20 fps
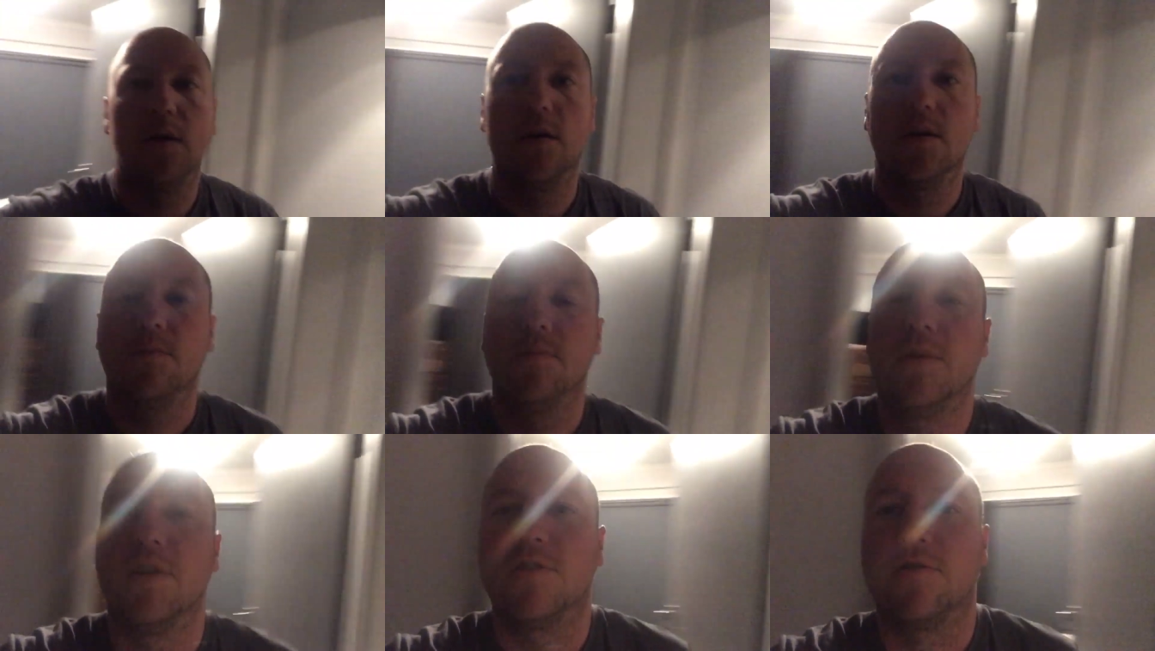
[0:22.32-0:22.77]

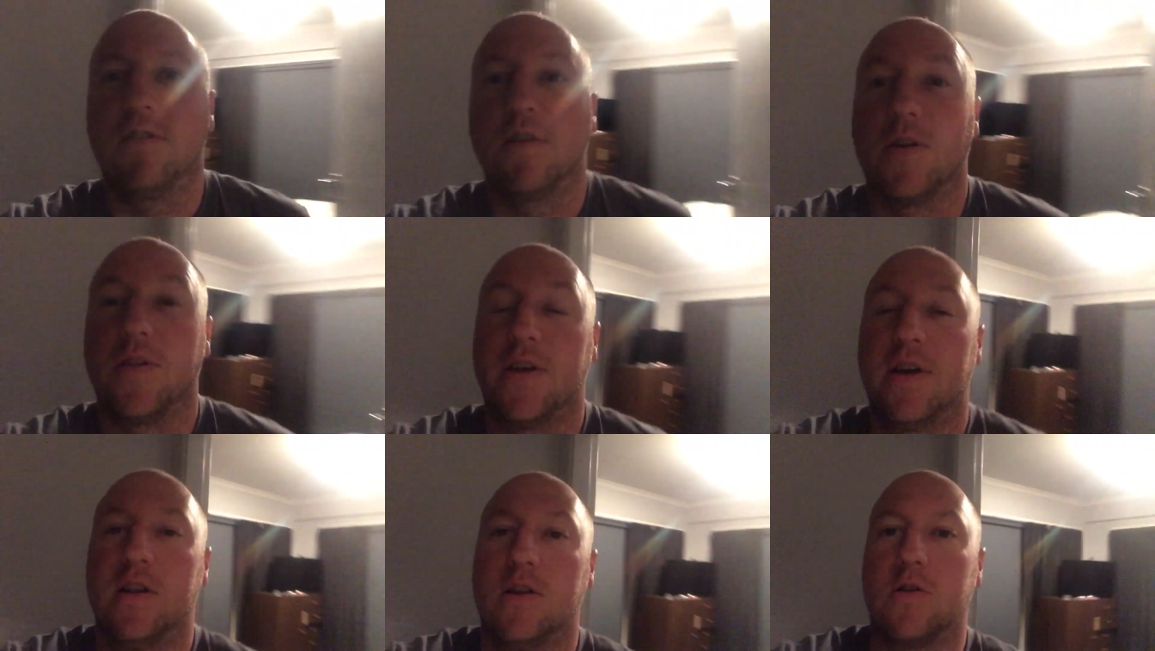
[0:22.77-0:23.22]
messed around
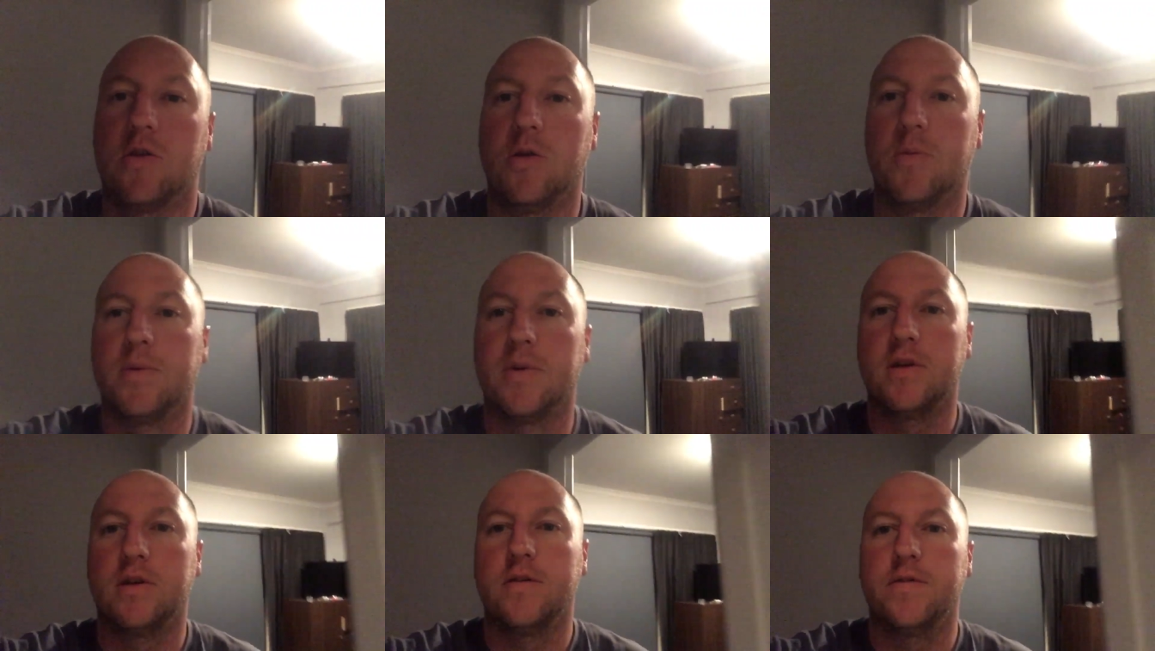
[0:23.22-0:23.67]
with the
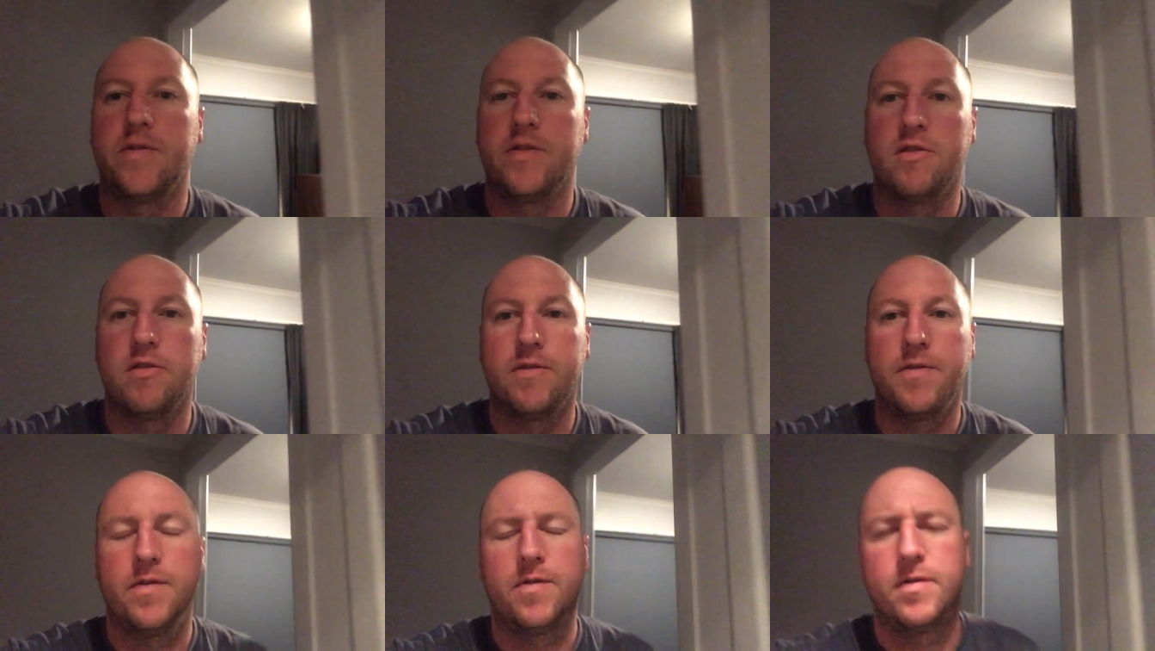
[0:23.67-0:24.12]
helicopter
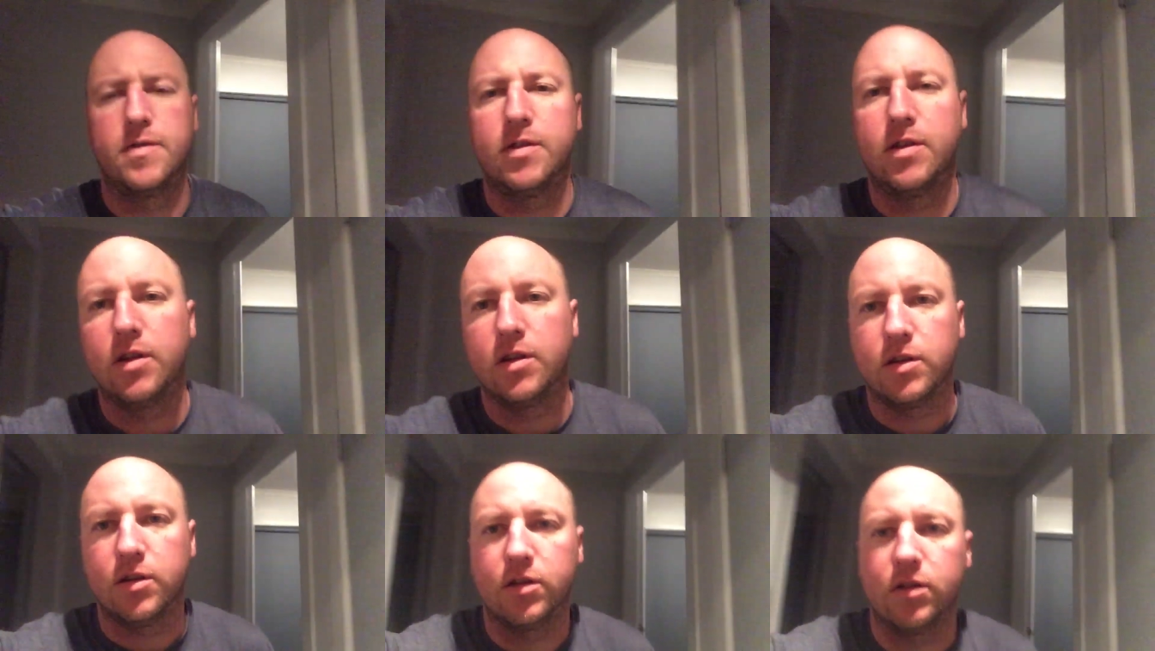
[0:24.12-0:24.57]
for
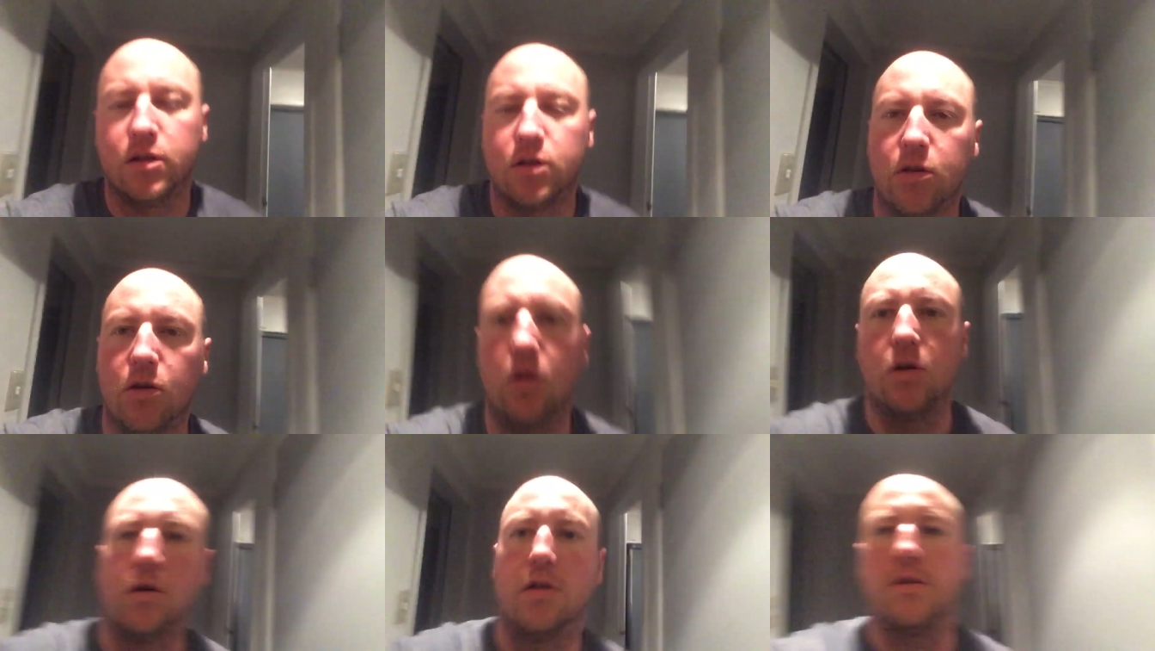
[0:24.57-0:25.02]
a
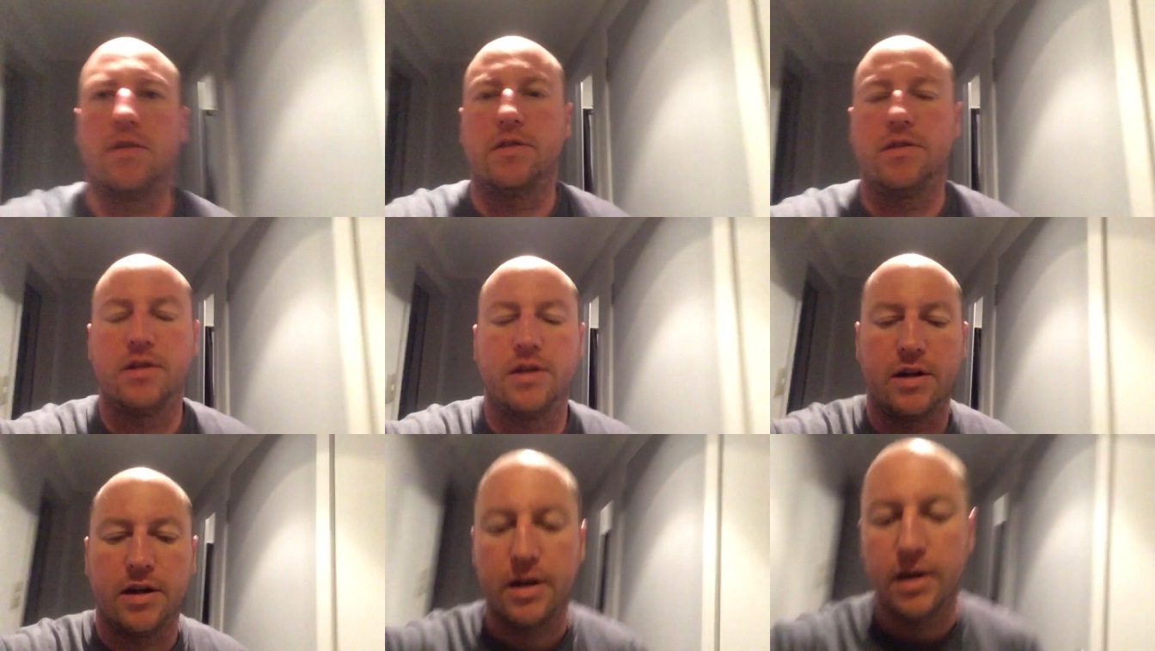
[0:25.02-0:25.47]
lot
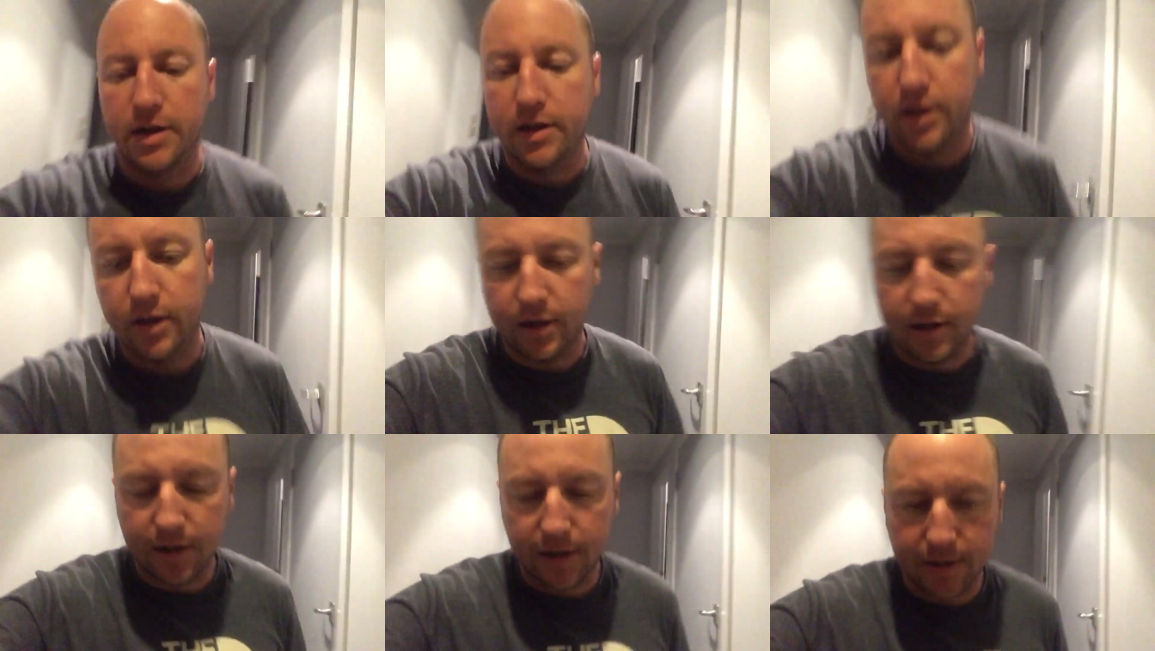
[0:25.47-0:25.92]
today.
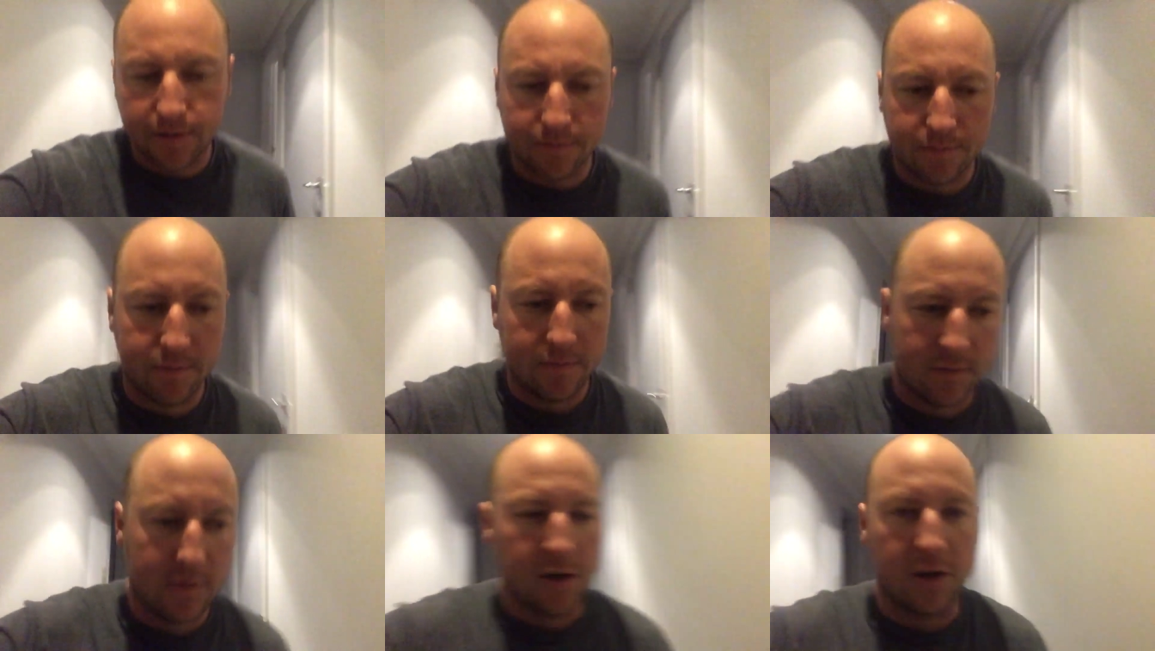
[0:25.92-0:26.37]

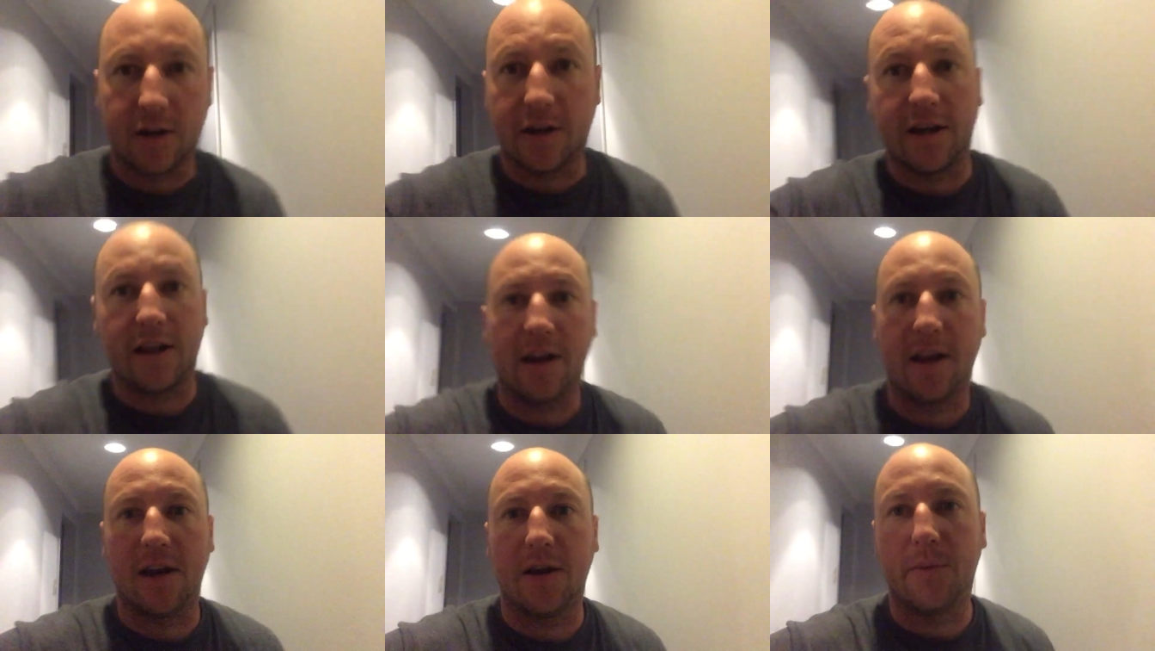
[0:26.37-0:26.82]
Um, didn't
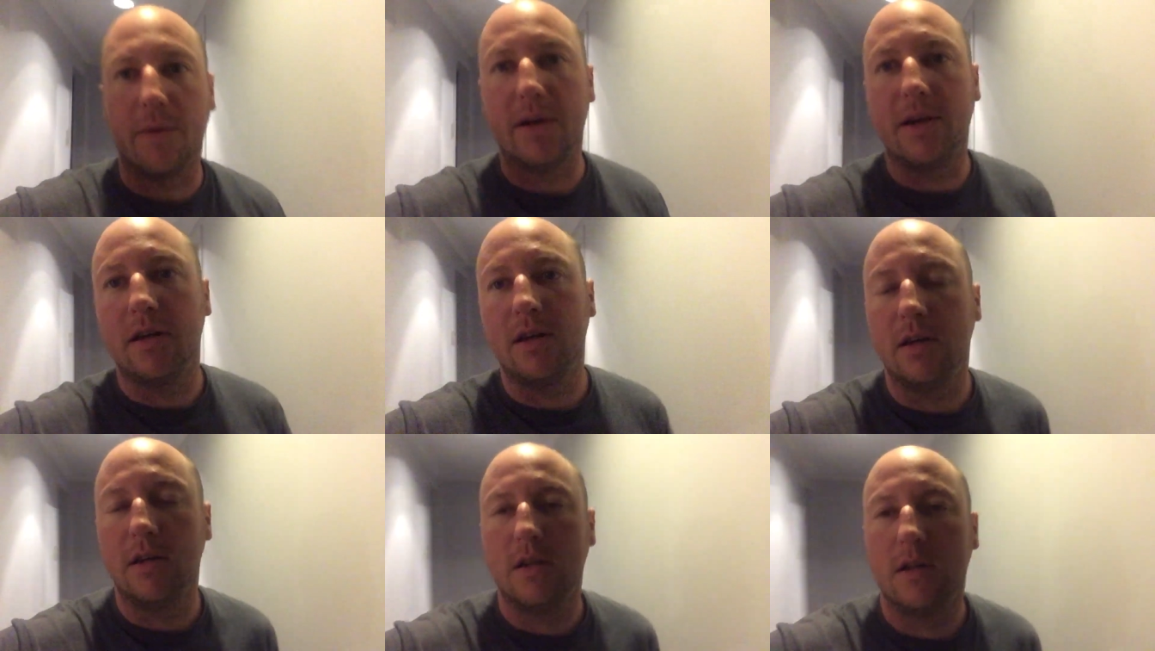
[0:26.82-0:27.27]
get
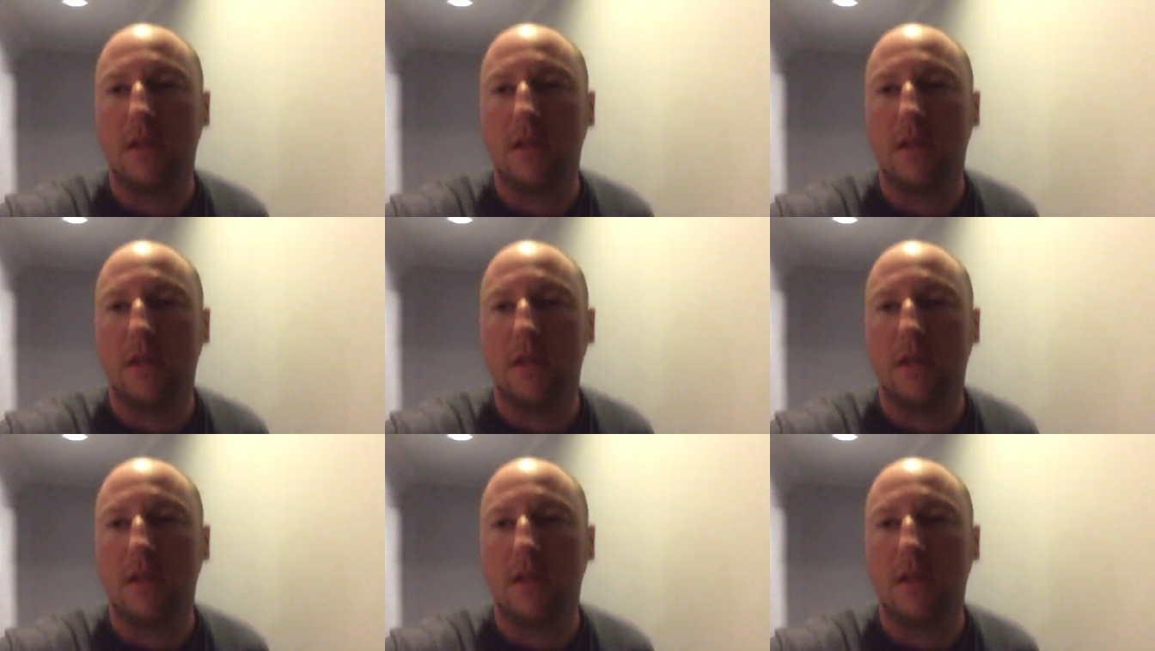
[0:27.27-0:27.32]
anywhere,